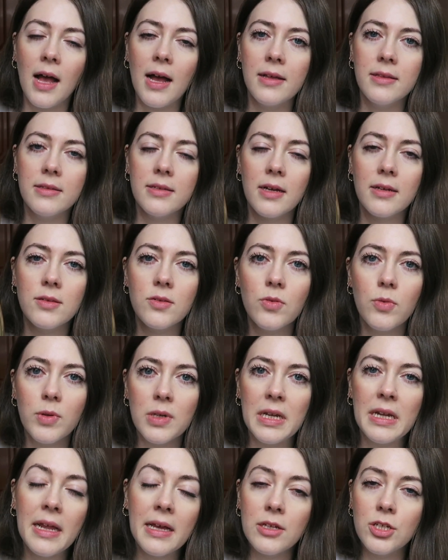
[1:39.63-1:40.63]
and I saw
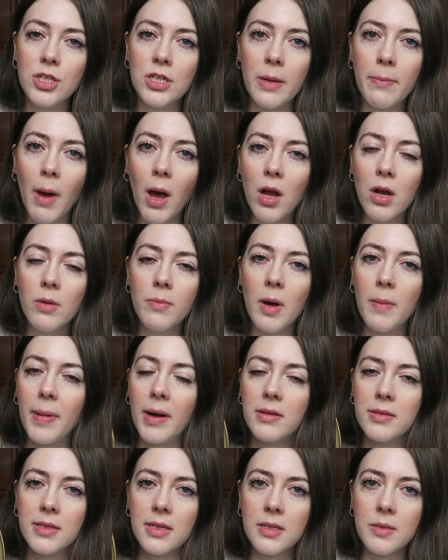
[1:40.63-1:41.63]
one in Home
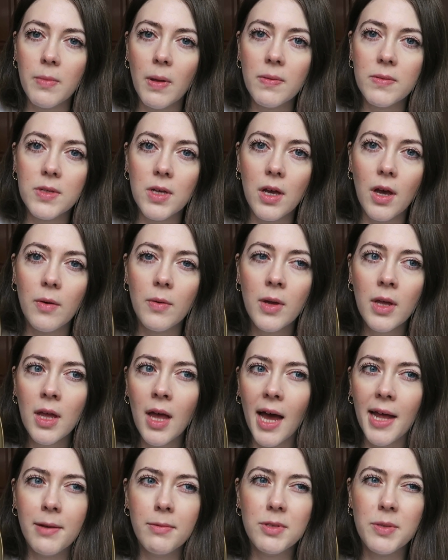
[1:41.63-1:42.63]
about 6 months ago
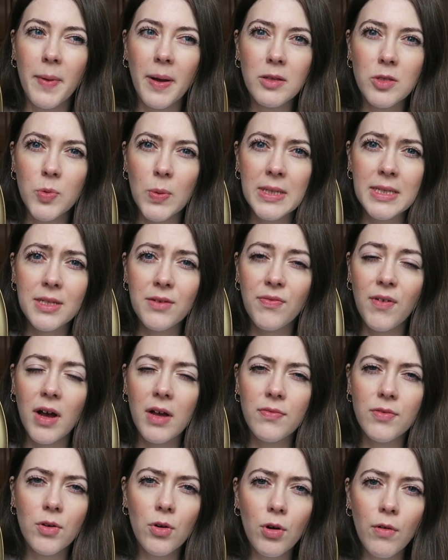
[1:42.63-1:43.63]
and it was about
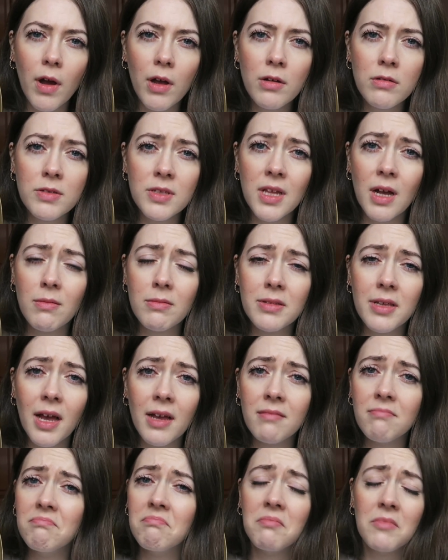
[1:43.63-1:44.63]
€25, and I was
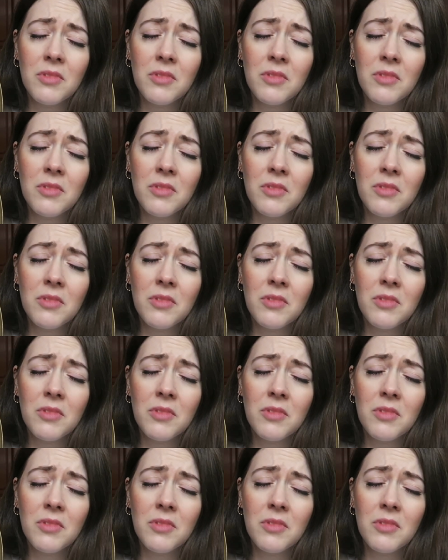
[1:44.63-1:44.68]
like,